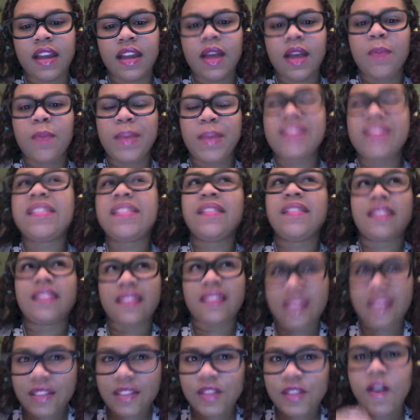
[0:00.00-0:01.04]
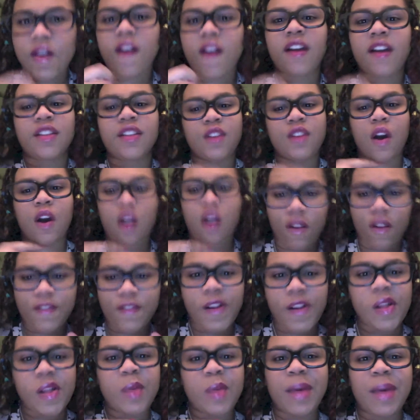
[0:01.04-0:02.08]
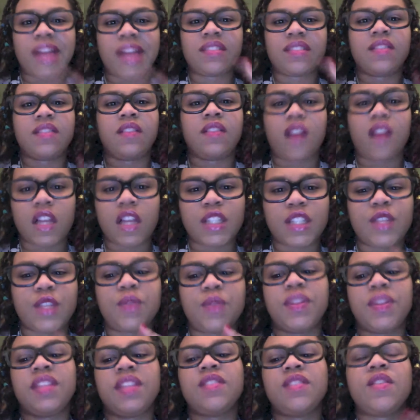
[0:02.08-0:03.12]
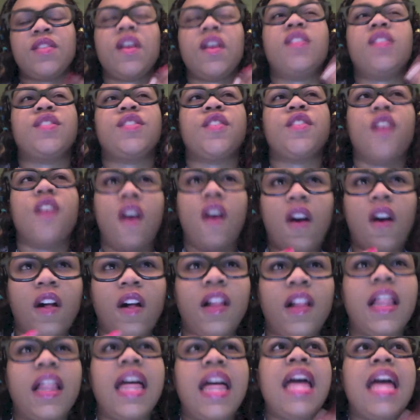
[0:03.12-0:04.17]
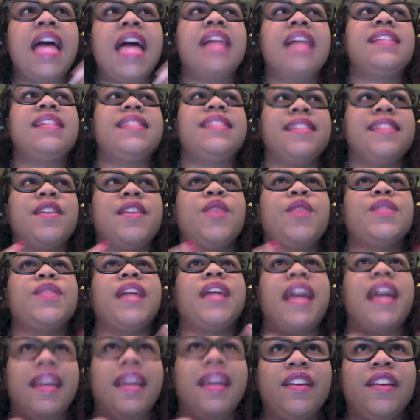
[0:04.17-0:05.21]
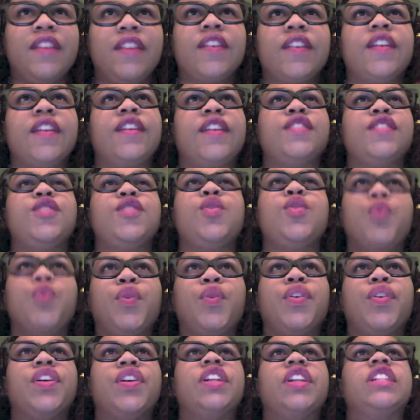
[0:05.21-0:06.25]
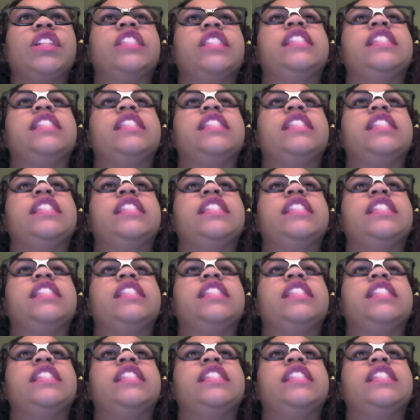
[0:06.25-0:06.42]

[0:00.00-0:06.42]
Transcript: Basically, these songs all follow back to the lawsuit. These songs are all Zico's anger towards